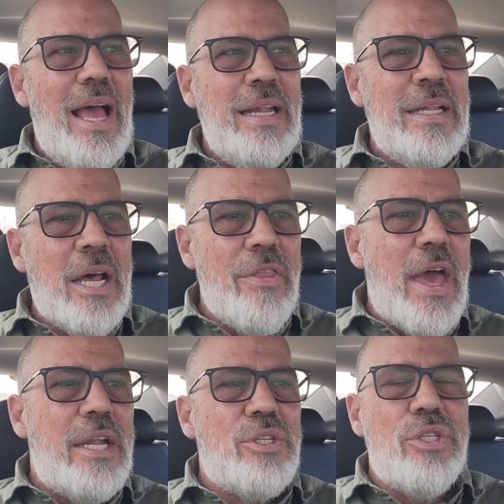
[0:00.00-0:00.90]
none of
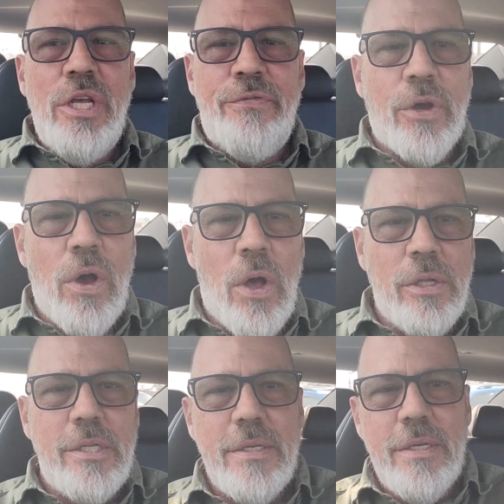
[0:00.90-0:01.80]
that is
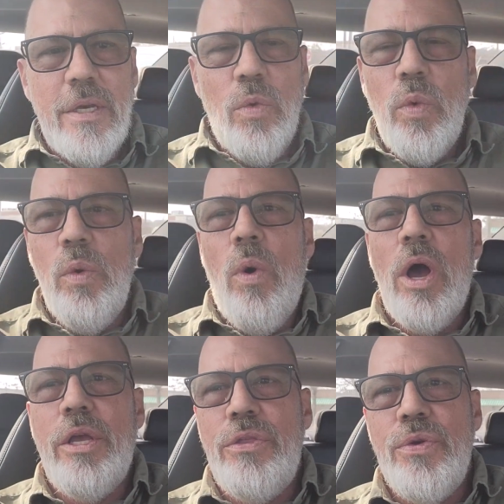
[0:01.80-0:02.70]
difficult. We
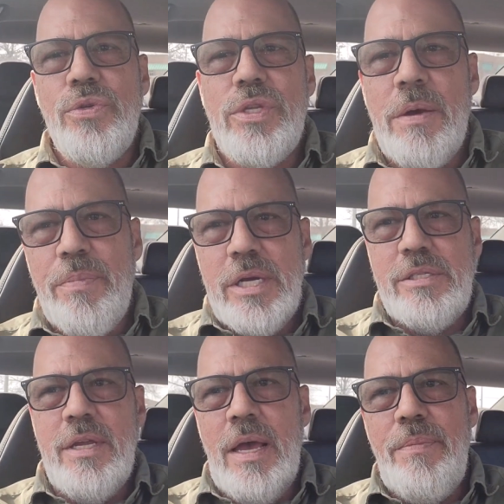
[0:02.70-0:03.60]
walk you through step by
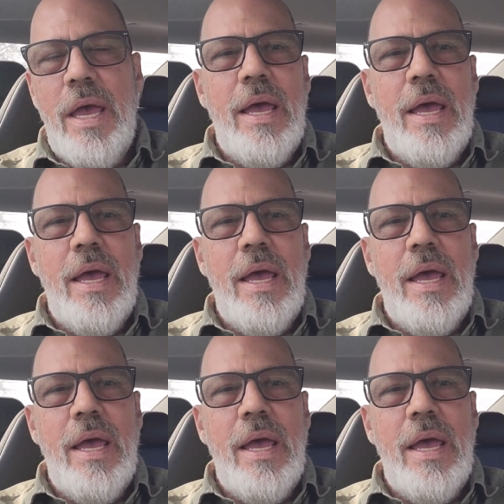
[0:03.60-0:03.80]
step.